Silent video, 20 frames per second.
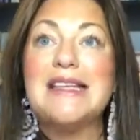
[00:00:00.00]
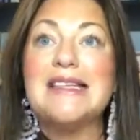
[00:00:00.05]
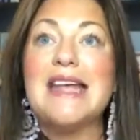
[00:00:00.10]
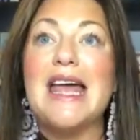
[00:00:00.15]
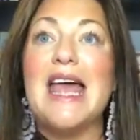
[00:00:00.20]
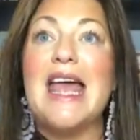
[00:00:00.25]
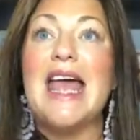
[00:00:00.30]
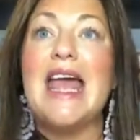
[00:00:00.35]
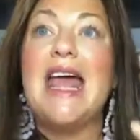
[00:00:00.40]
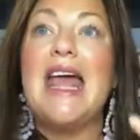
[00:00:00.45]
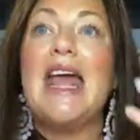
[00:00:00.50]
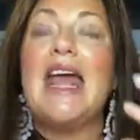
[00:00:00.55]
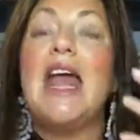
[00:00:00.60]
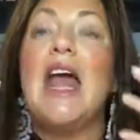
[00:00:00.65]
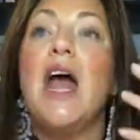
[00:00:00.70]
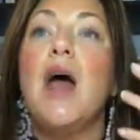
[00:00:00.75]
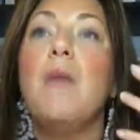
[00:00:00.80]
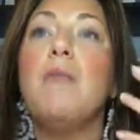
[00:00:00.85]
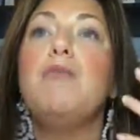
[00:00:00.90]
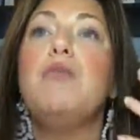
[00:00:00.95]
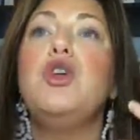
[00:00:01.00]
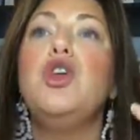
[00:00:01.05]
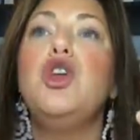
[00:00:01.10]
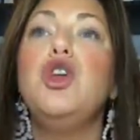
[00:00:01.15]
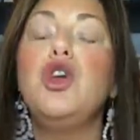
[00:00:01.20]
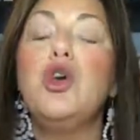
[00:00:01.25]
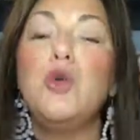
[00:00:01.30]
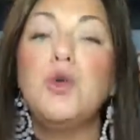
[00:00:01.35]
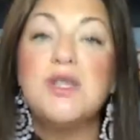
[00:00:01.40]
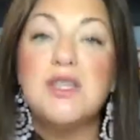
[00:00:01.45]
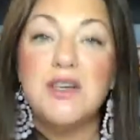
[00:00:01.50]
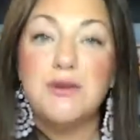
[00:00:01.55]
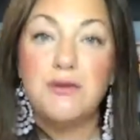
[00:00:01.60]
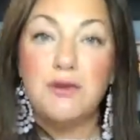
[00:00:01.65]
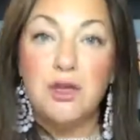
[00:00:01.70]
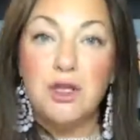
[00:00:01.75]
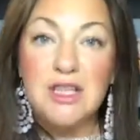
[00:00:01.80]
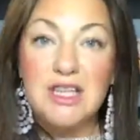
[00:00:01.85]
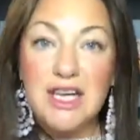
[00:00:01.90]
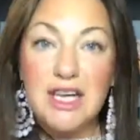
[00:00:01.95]
is a
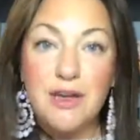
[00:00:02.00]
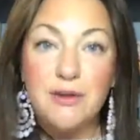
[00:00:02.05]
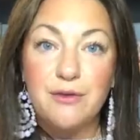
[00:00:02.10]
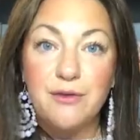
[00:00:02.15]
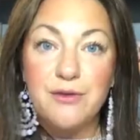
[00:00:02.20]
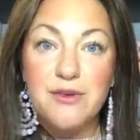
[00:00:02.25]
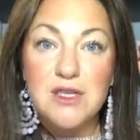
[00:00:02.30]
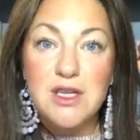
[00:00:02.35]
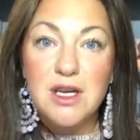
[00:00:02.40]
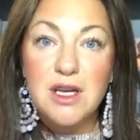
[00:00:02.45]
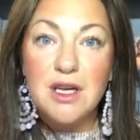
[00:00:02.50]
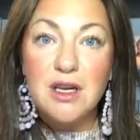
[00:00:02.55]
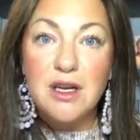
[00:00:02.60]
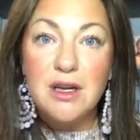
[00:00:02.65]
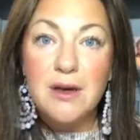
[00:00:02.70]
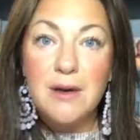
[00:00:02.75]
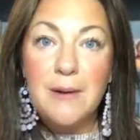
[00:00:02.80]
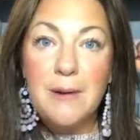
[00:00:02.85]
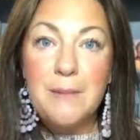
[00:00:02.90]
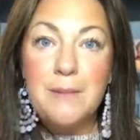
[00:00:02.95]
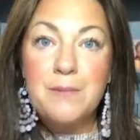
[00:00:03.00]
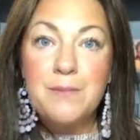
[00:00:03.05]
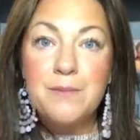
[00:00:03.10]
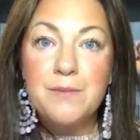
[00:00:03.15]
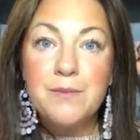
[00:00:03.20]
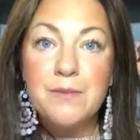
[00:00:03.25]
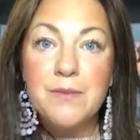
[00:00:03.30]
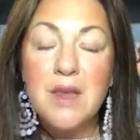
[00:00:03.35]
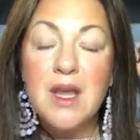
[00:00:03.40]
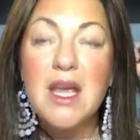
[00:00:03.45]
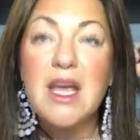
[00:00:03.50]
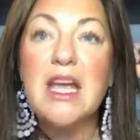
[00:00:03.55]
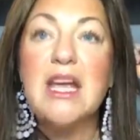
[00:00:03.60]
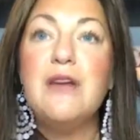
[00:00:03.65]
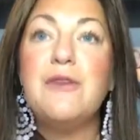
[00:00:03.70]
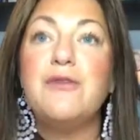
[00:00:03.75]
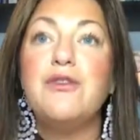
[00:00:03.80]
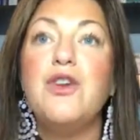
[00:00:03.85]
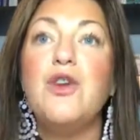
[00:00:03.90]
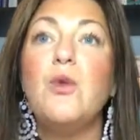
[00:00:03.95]
beautiful gift.
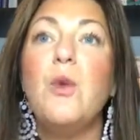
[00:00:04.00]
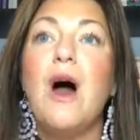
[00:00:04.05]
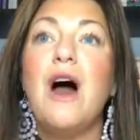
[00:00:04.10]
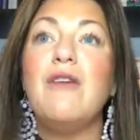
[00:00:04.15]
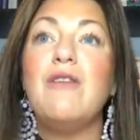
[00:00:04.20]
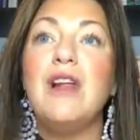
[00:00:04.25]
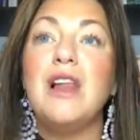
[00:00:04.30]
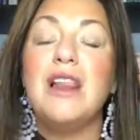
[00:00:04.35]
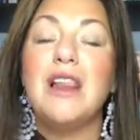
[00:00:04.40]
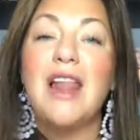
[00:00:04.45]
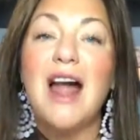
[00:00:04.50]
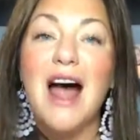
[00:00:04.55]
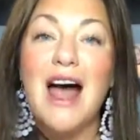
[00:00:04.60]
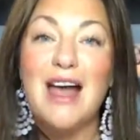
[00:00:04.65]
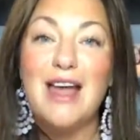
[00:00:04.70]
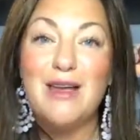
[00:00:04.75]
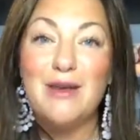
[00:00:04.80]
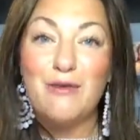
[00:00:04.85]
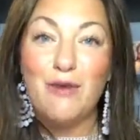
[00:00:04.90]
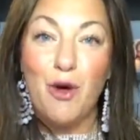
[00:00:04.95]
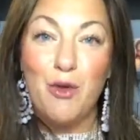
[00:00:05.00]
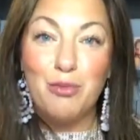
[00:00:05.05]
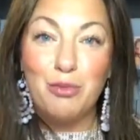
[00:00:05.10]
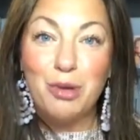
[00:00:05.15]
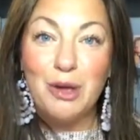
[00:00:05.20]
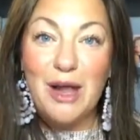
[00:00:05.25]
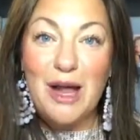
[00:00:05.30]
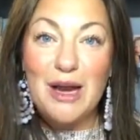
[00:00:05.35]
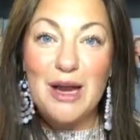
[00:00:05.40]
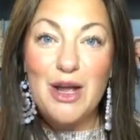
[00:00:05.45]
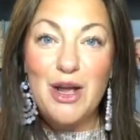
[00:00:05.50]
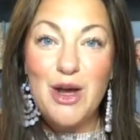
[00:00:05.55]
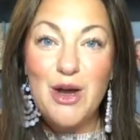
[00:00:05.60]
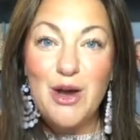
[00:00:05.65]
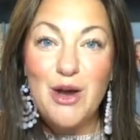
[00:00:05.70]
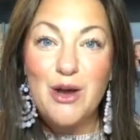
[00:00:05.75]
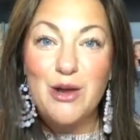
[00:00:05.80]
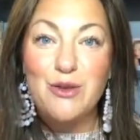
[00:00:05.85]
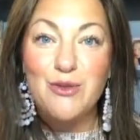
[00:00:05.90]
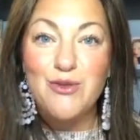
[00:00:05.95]
If you are alive on planet
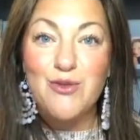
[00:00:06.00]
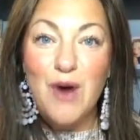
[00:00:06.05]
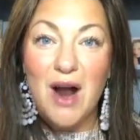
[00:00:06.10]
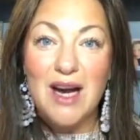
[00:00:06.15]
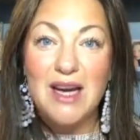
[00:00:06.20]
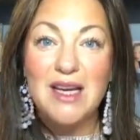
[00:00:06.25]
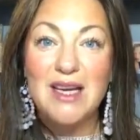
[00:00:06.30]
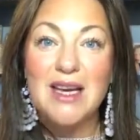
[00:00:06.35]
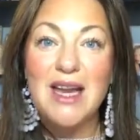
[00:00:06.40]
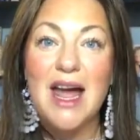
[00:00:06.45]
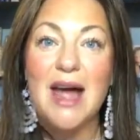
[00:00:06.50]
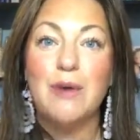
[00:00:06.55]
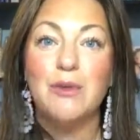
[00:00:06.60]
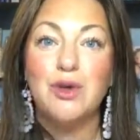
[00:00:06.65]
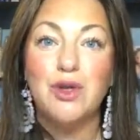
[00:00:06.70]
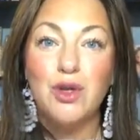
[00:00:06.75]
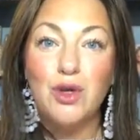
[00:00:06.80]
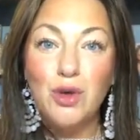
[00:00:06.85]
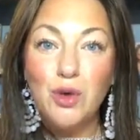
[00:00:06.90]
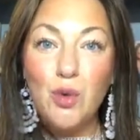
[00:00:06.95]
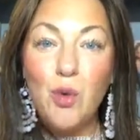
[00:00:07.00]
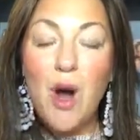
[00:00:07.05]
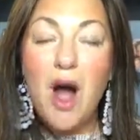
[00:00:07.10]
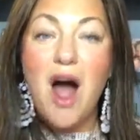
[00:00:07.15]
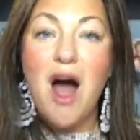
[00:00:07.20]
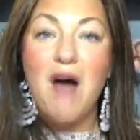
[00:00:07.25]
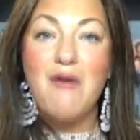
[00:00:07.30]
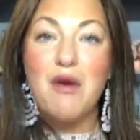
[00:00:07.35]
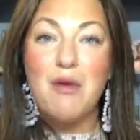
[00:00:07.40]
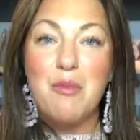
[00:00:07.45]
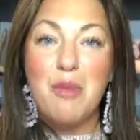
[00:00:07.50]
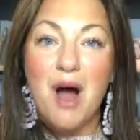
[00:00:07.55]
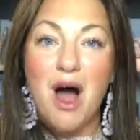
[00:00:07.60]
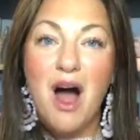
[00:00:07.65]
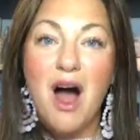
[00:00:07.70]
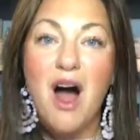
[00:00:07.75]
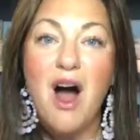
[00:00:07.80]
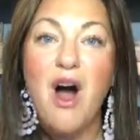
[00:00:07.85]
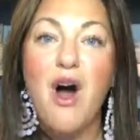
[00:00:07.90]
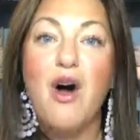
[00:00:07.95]
Earth right now, you are a
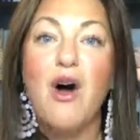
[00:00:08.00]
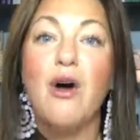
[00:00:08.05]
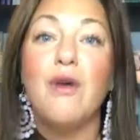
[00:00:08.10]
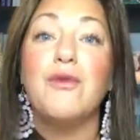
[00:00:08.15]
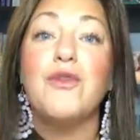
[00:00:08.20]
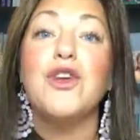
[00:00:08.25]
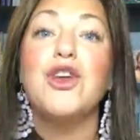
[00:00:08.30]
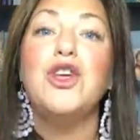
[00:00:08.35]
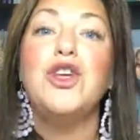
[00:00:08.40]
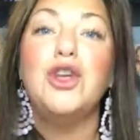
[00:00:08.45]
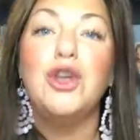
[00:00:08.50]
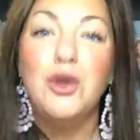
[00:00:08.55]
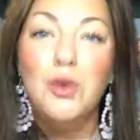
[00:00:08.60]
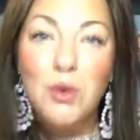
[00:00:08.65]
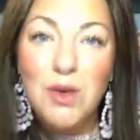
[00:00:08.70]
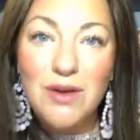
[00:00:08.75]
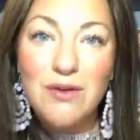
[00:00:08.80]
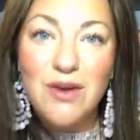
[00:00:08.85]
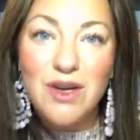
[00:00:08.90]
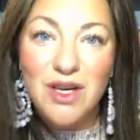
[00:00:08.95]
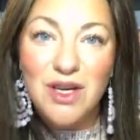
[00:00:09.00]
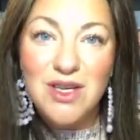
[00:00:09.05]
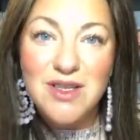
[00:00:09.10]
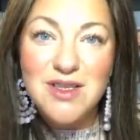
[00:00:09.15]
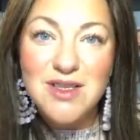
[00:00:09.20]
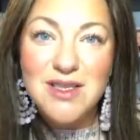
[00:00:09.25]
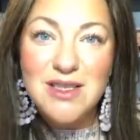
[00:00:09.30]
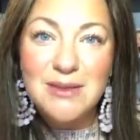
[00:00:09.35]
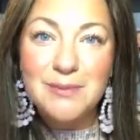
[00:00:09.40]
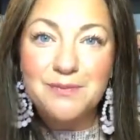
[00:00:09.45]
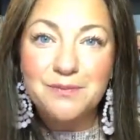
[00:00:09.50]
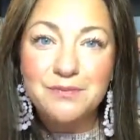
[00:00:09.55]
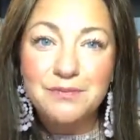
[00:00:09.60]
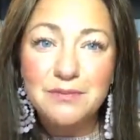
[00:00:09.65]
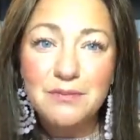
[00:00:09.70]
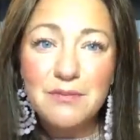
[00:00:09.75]
part of the universe.